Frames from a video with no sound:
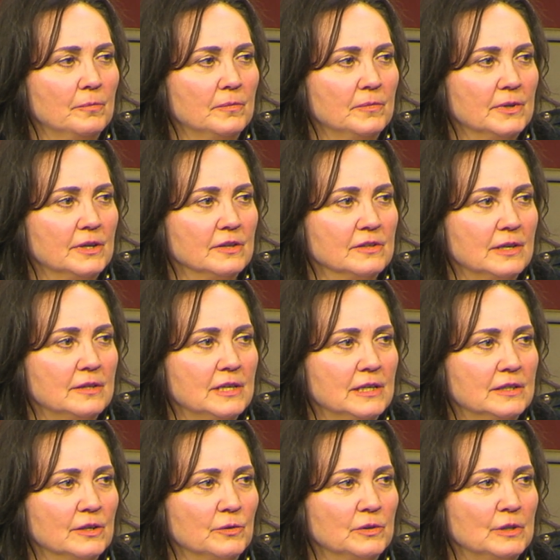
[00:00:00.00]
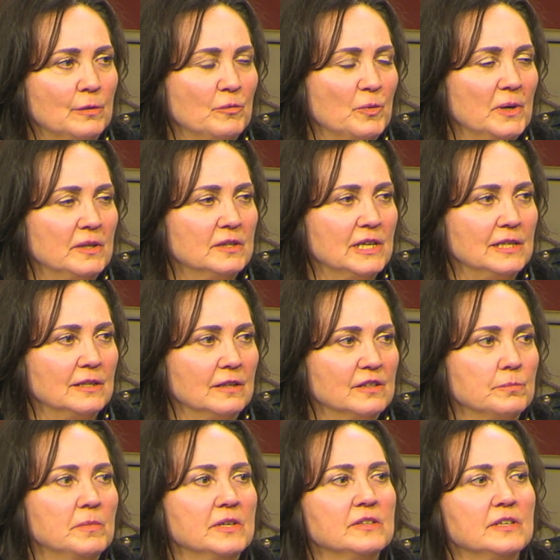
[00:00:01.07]
Because I think the number one thing
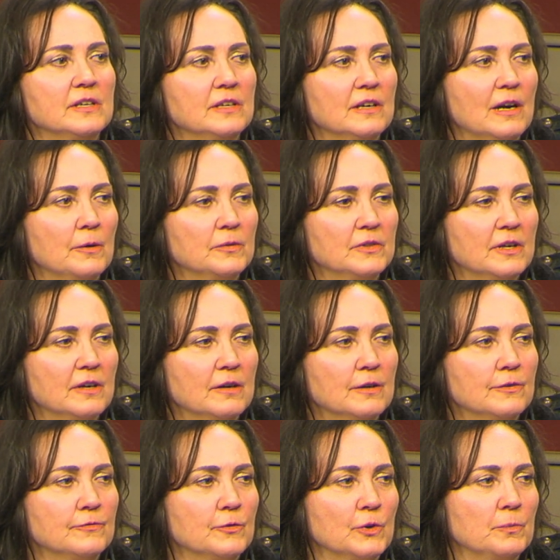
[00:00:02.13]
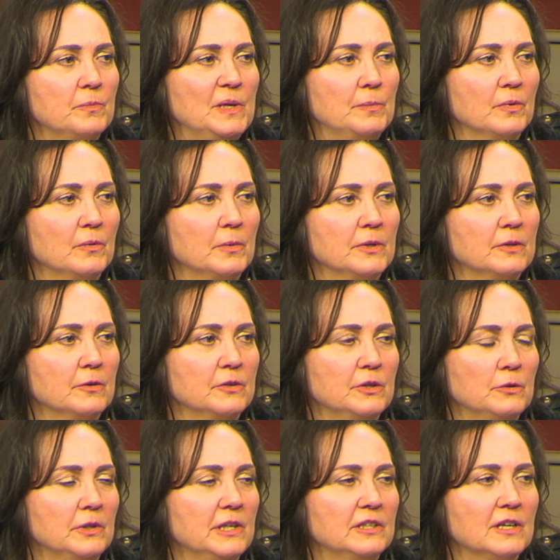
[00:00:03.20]
that's missing out there for people when they're
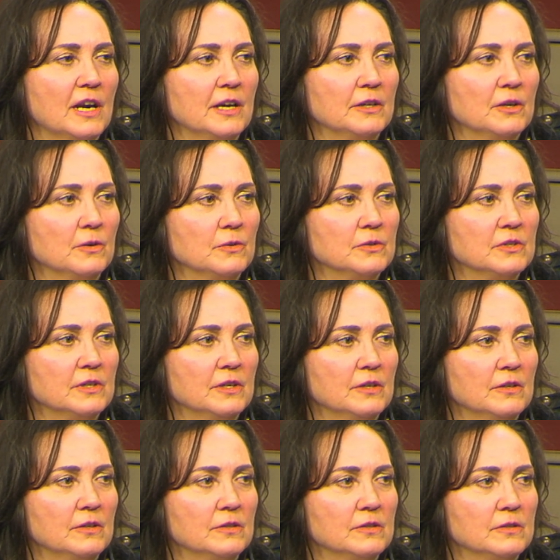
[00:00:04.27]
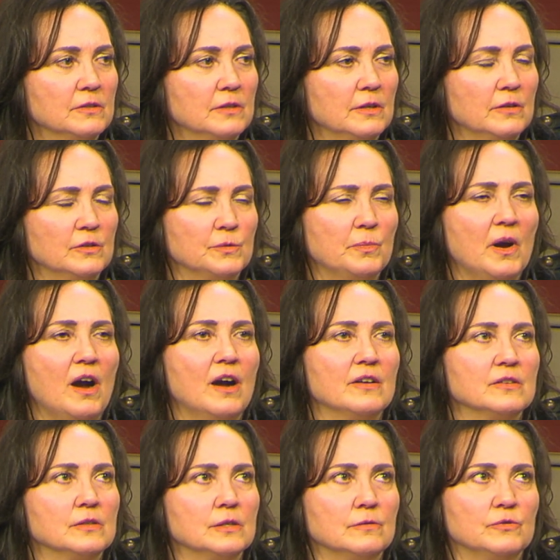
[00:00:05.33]
newly diagnosed is
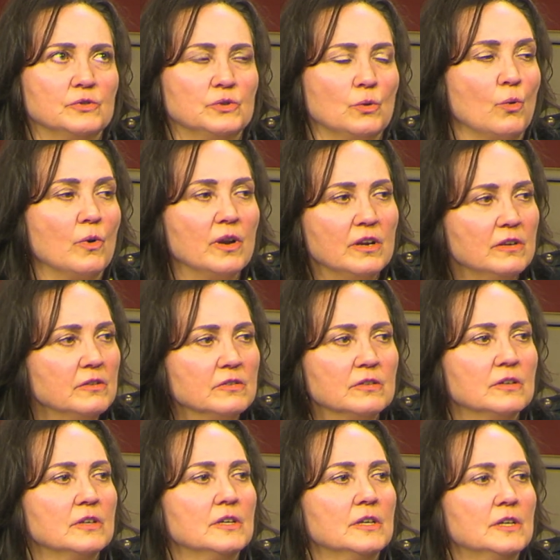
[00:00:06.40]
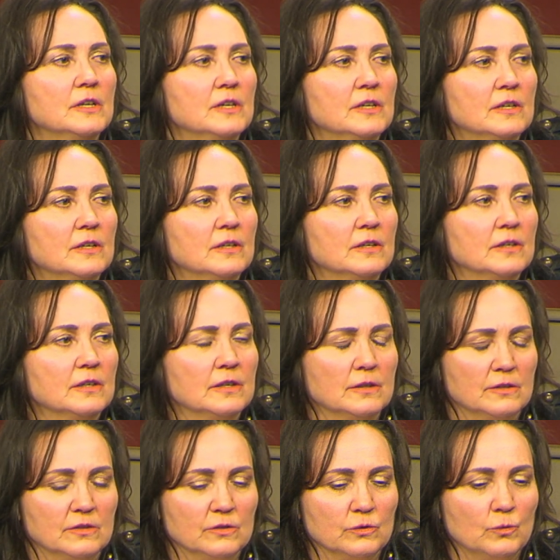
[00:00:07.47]
positive stories.
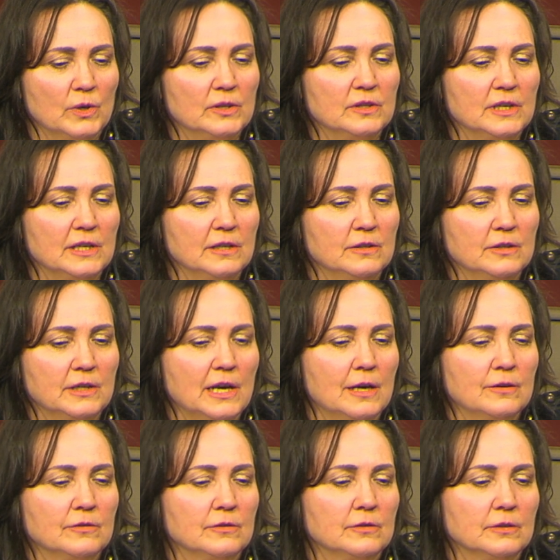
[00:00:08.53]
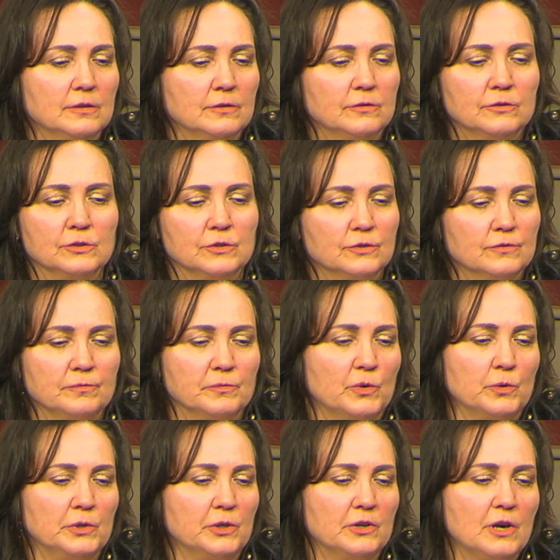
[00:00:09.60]
Because one thing that you get just from
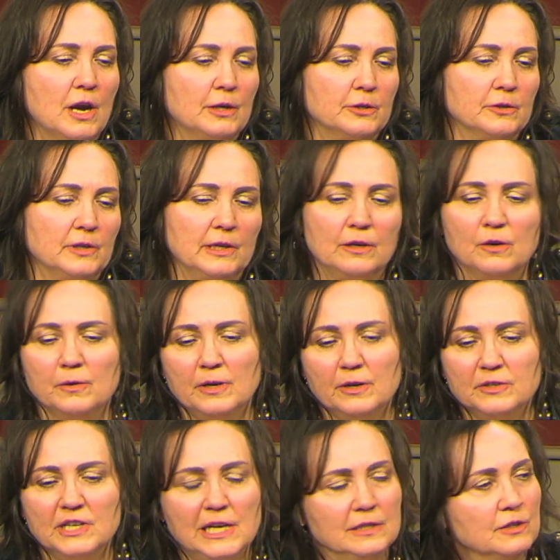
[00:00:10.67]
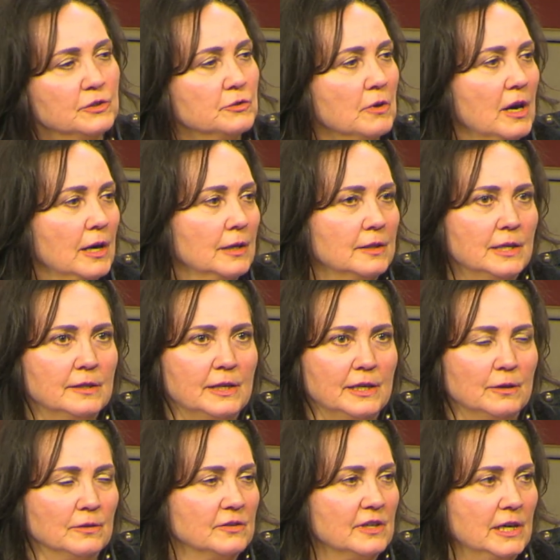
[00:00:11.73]
going to your doctor, like, oh, here, take this drug, and then they
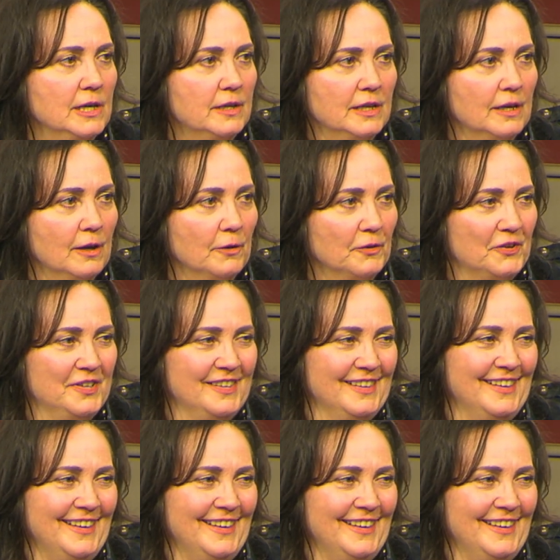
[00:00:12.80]
don't say anything else.